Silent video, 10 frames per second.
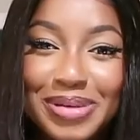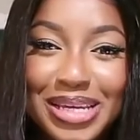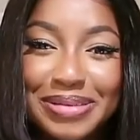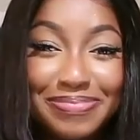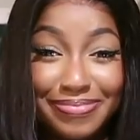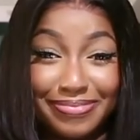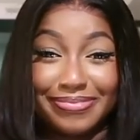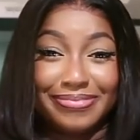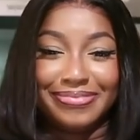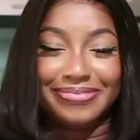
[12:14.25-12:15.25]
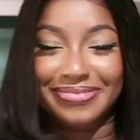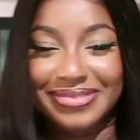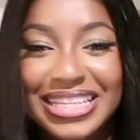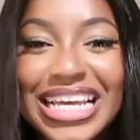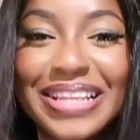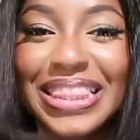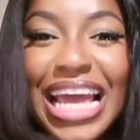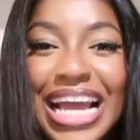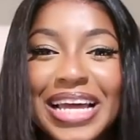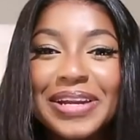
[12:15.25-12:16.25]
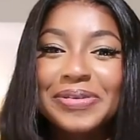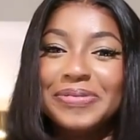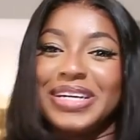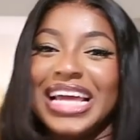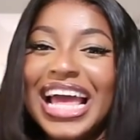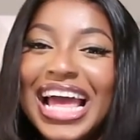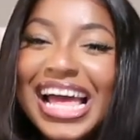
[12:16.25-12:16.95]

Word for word: make you think a little bit.